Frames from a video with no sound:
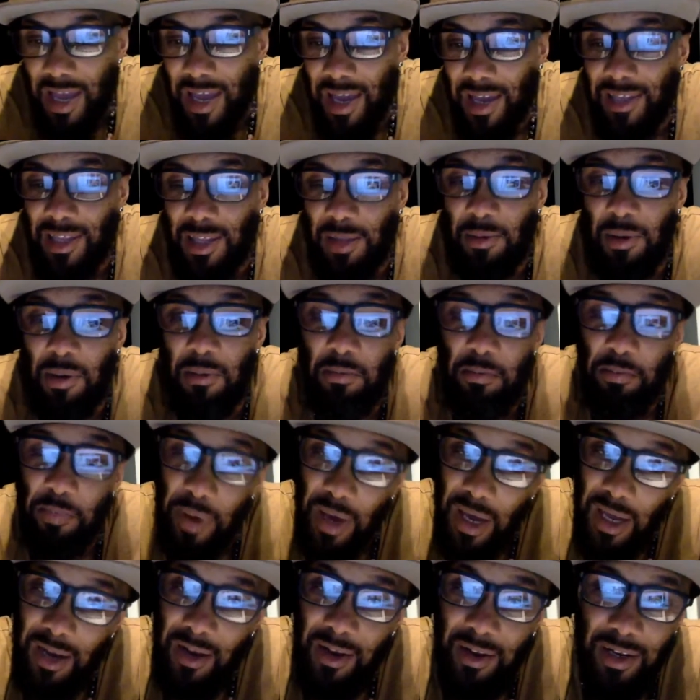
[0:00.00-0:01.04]
It's even
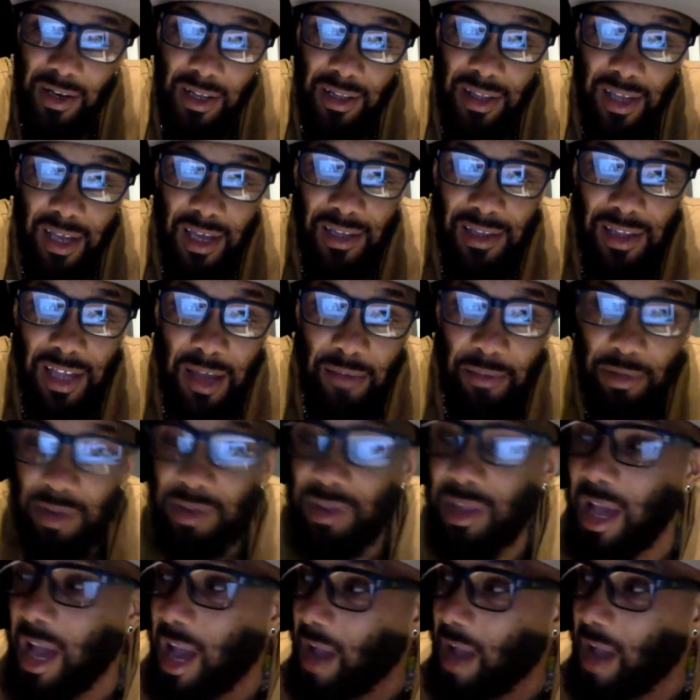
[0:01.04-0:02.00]
better on the daytime because I